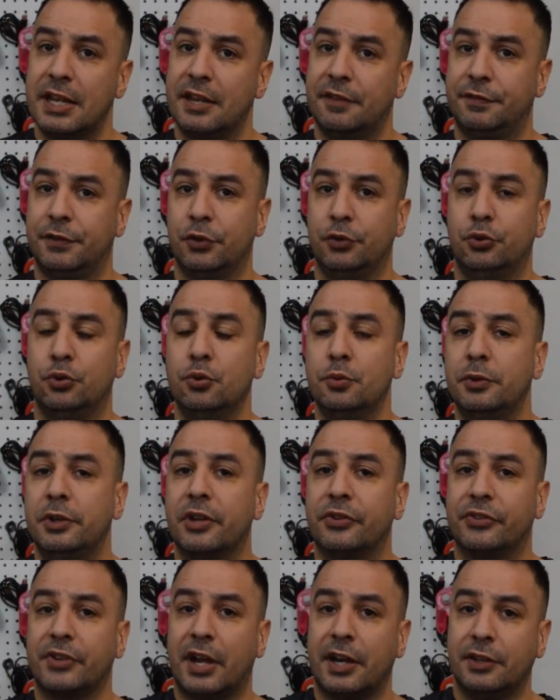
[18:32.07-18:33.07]
If you do
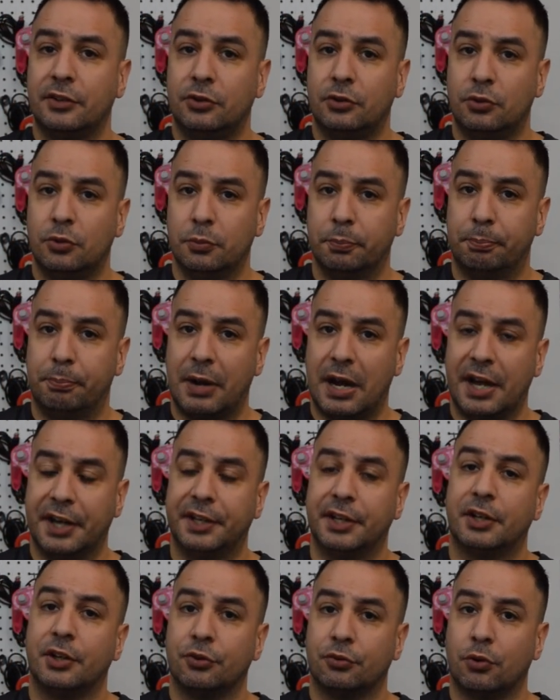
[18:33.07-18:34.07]
decide to buy the
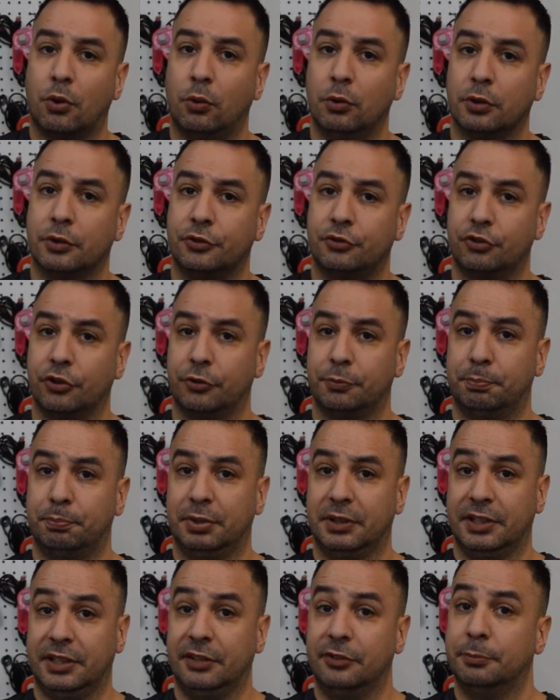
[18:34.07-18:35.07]
controller, just
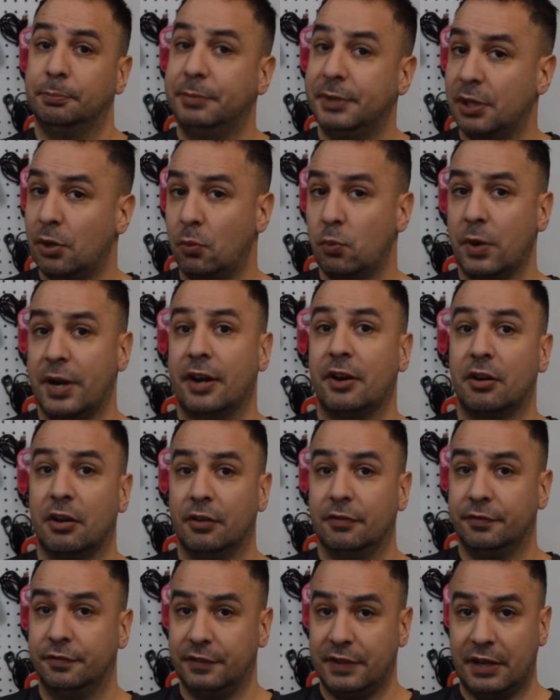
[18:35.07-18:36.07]
please be aware
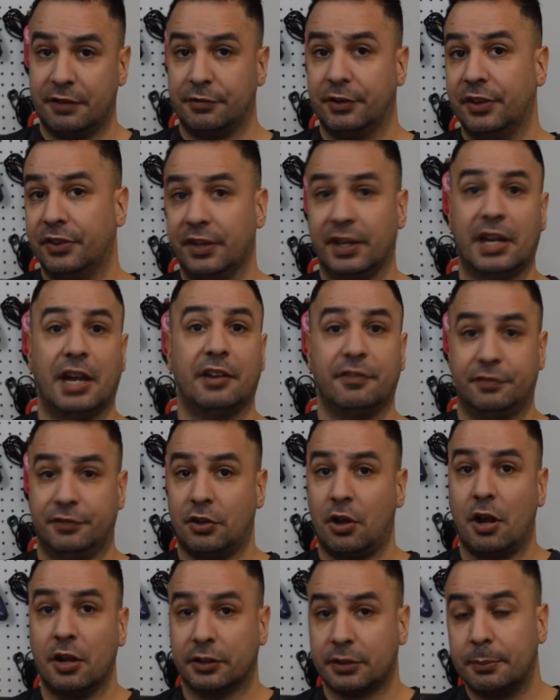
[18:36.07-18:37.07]
of everything I've
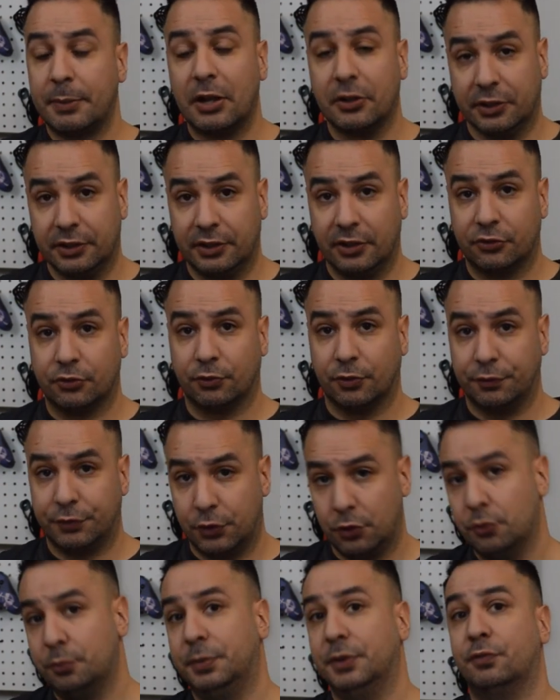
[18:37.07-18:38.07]
talked about in this
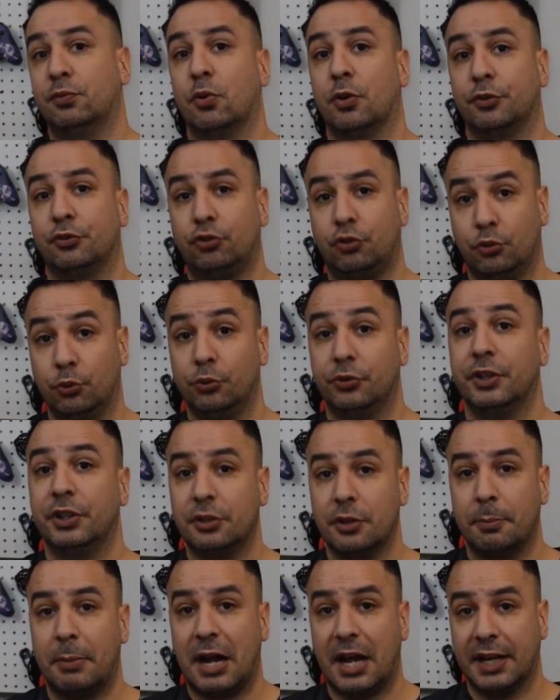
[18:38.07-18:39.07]
review before choosing
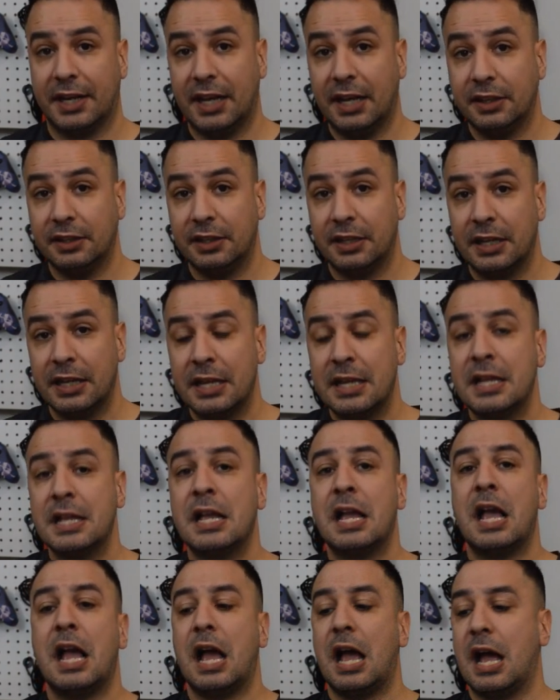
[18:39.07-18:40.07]
to buy it.
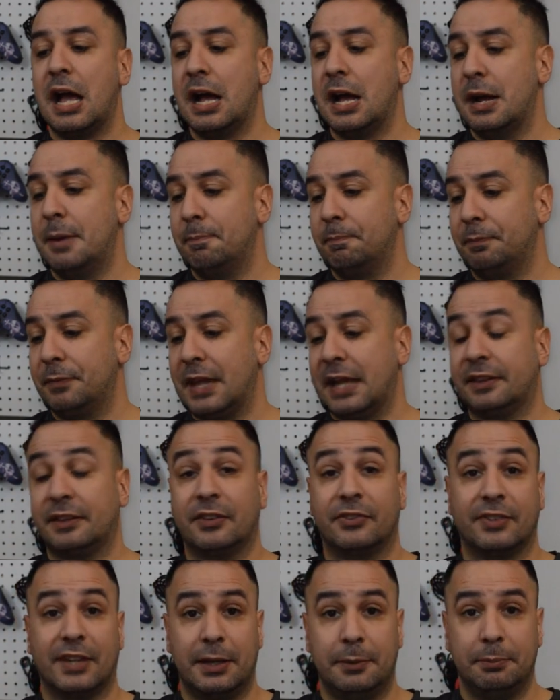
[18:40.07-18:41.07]
Um, at the
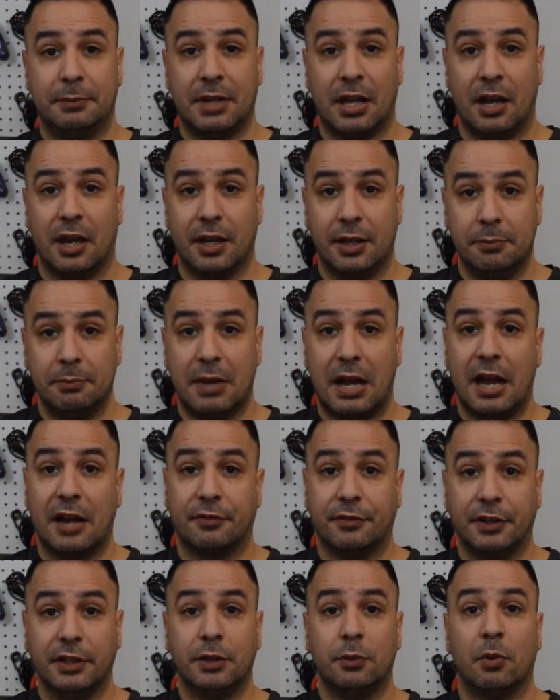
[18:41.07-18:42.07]
same time, I
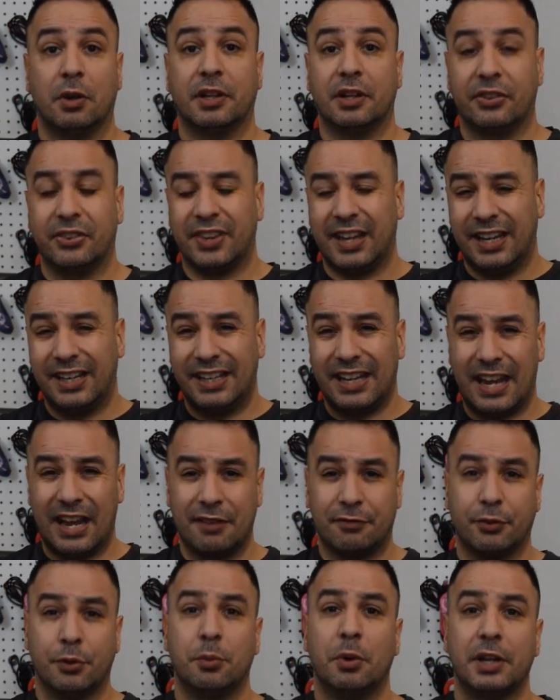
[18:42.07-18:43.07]
really want to thank
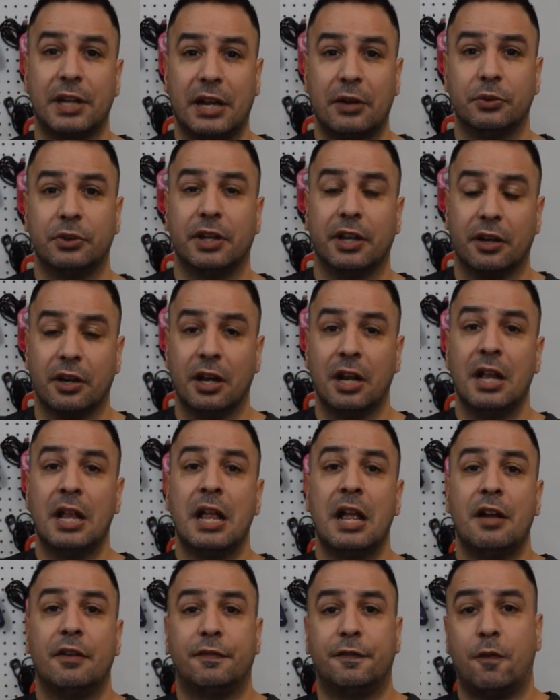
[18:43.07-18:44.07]
everyone out there
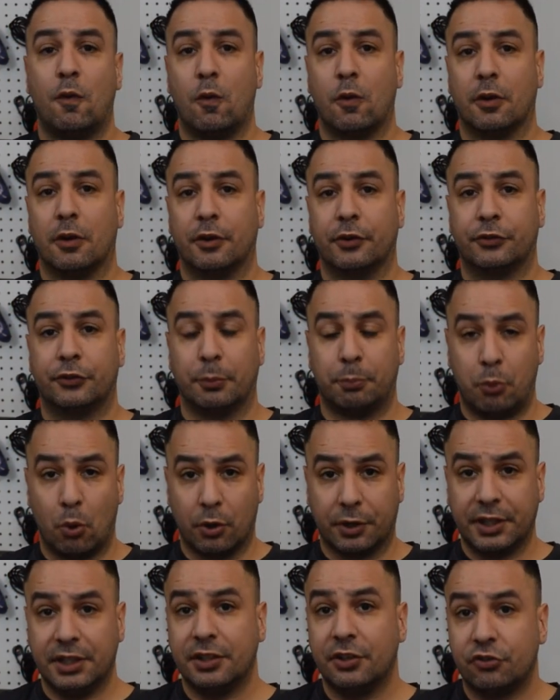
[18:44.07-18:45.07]
for
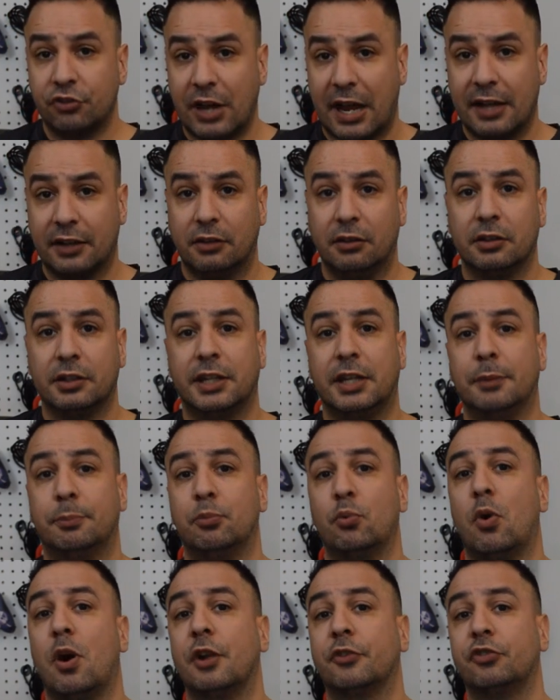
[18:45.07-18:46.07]
supporting the channel. Keep
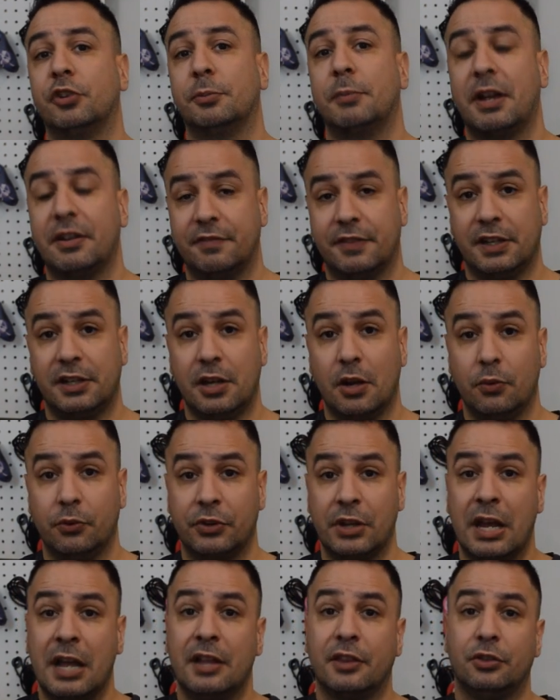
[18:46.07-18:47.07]
watching my videos.
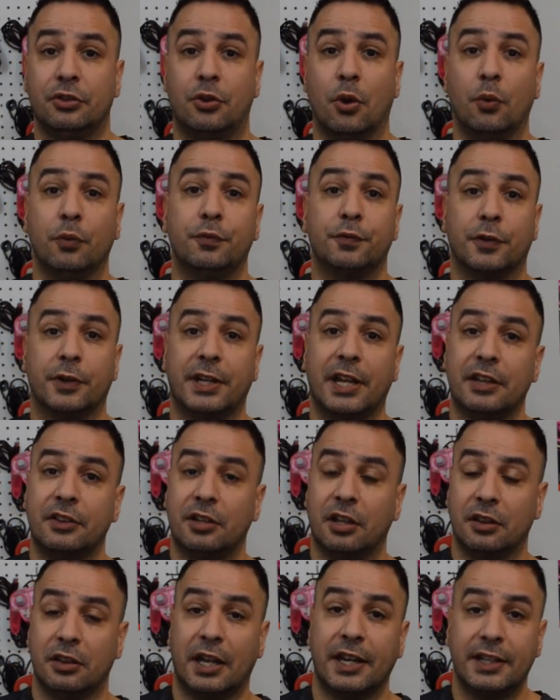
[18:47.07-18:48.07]
Don't forget
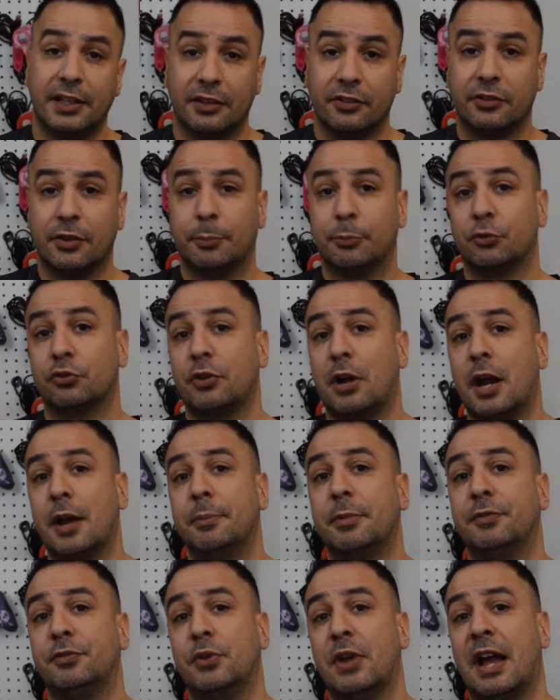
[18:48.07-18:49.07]
to like and
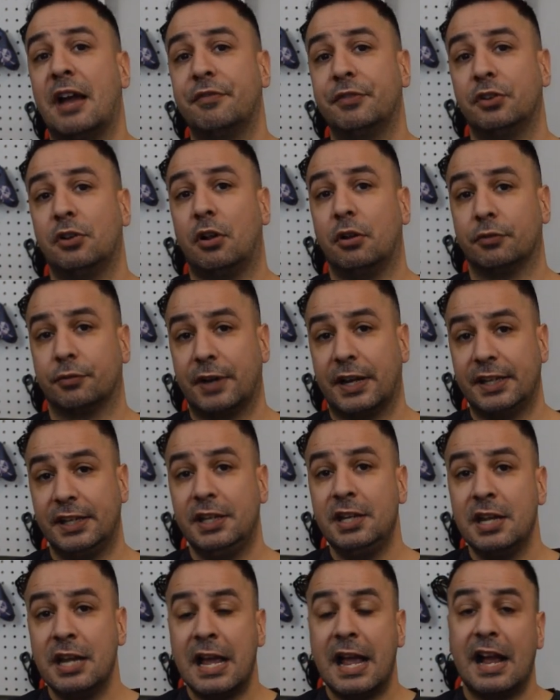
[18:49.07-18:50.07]
subscribe if you haven't already.
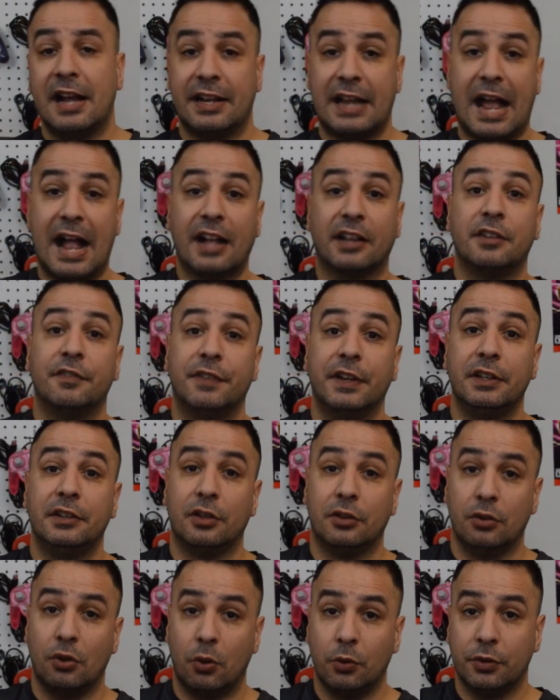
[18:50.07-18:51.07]
And activate the
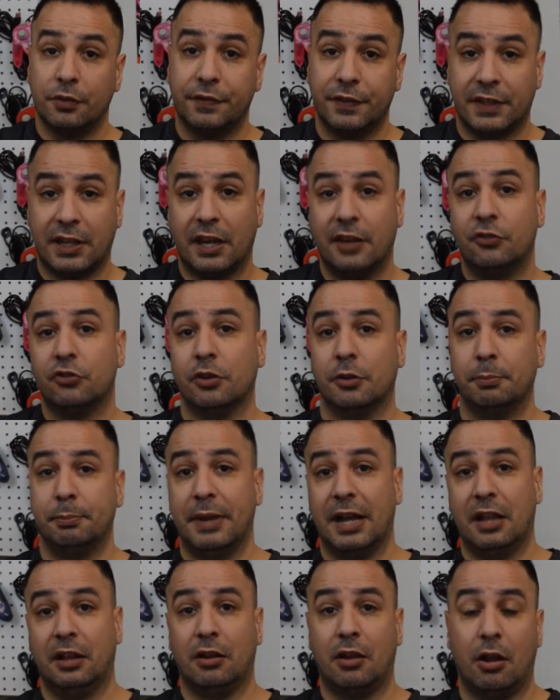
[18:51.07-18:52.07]
notification
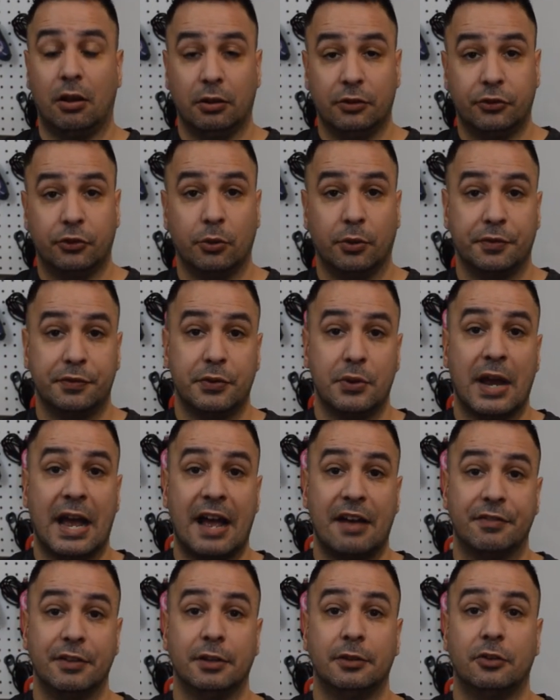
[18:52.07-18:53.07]
bell also if you
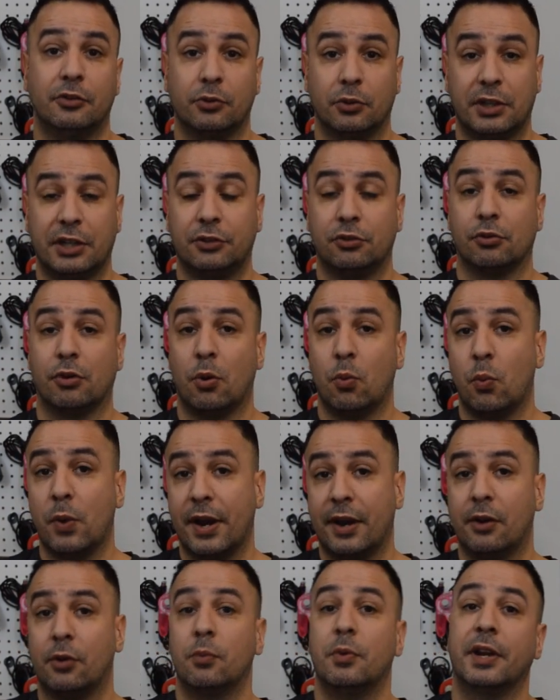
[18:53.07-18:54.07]
haven't so that you're
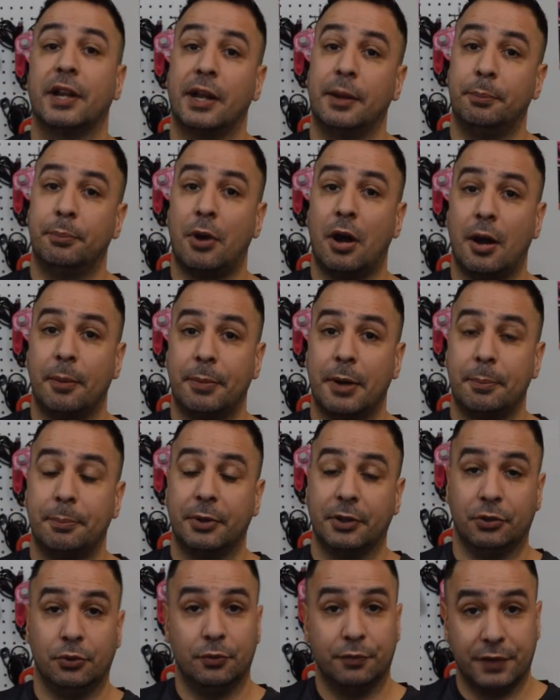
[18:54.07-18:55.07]
aware when I pop up
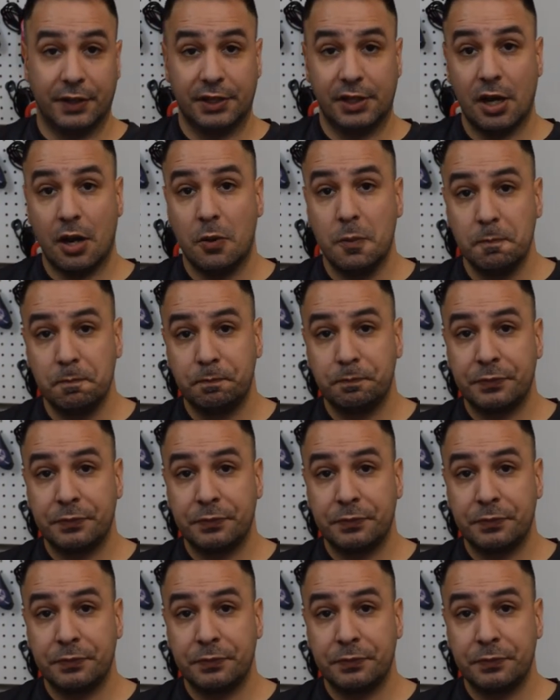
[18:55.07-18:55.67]
a new video.